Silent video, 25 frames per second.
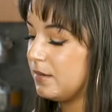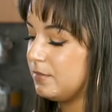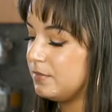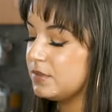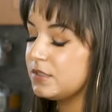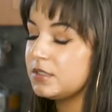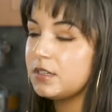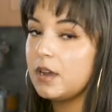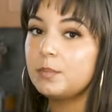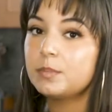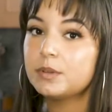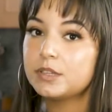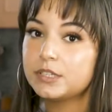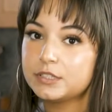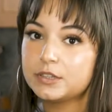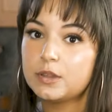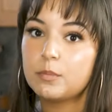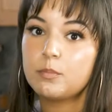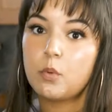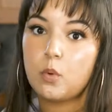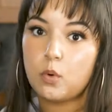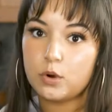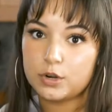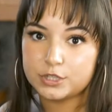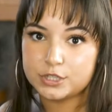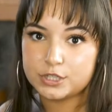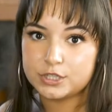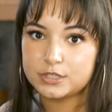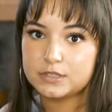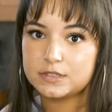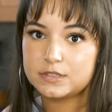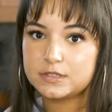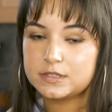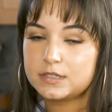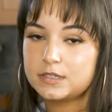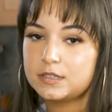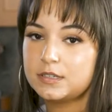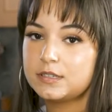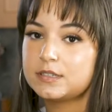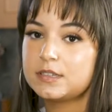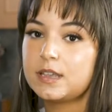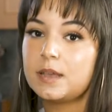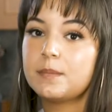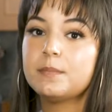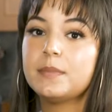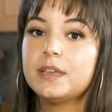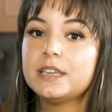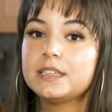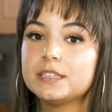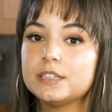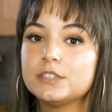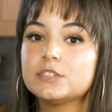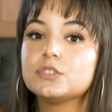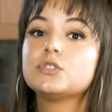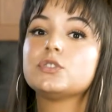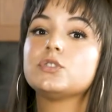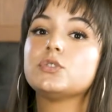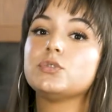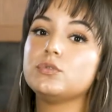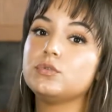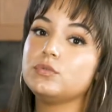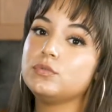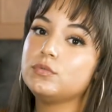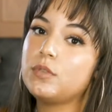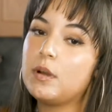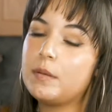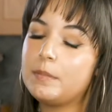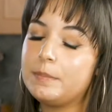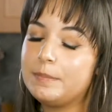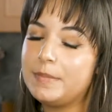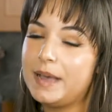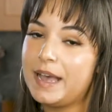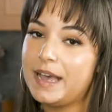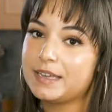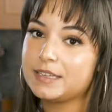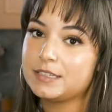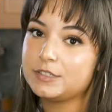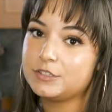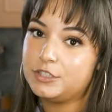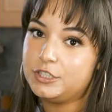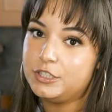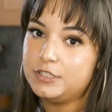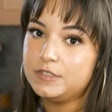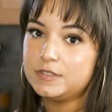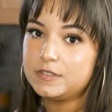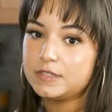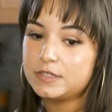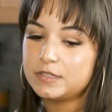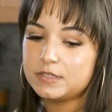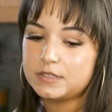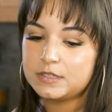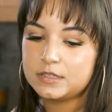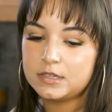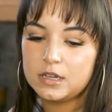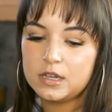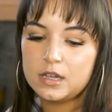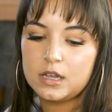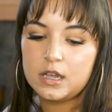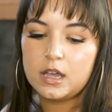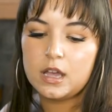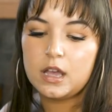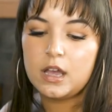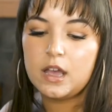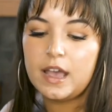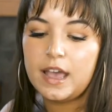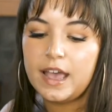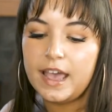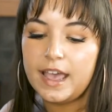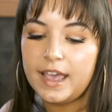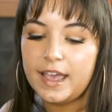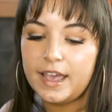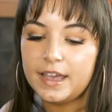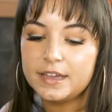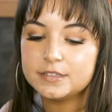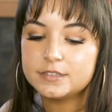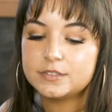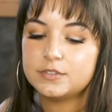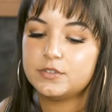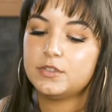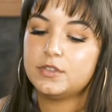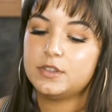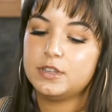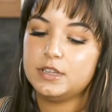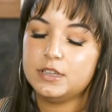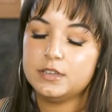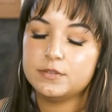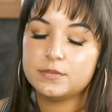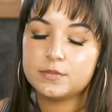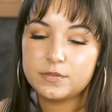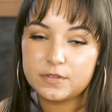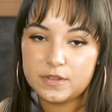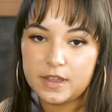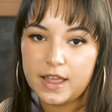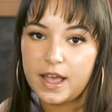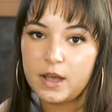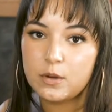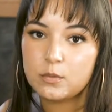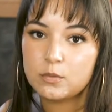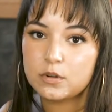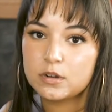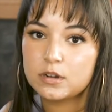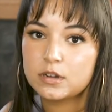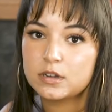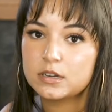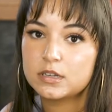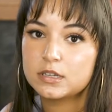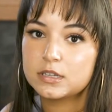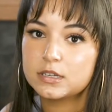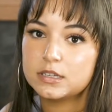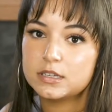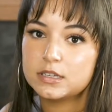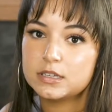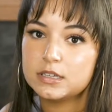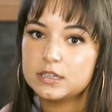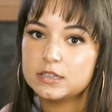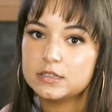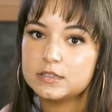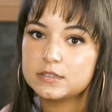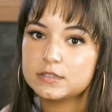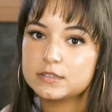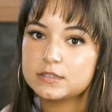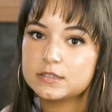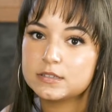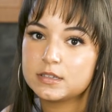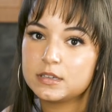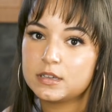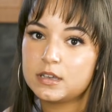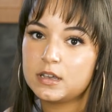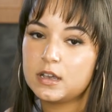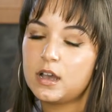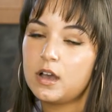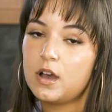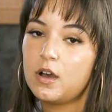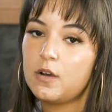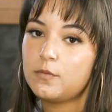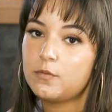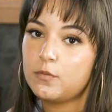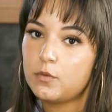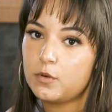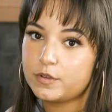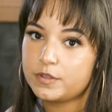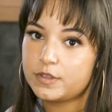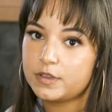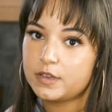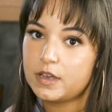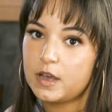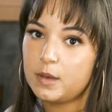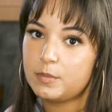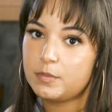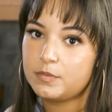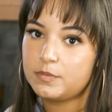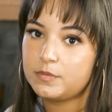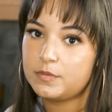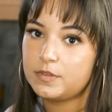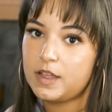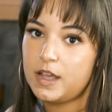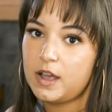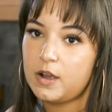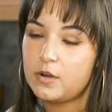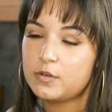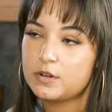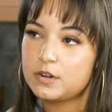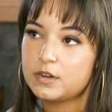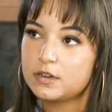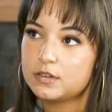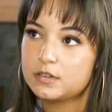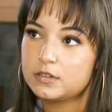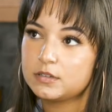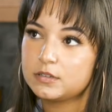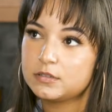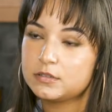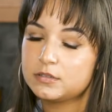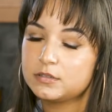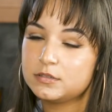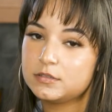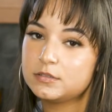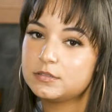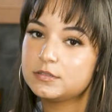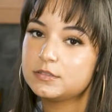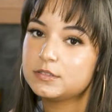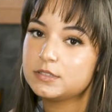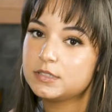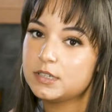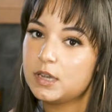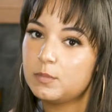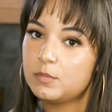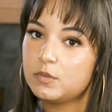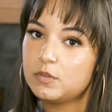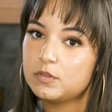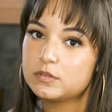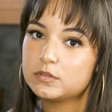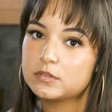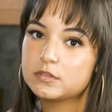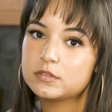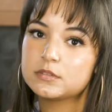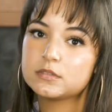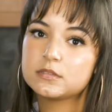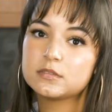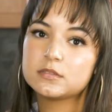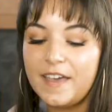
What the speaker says: I'm doubling the portions because I'm making 2 mac and cheeses. And the flour is 1/4 cup of flour, doubled.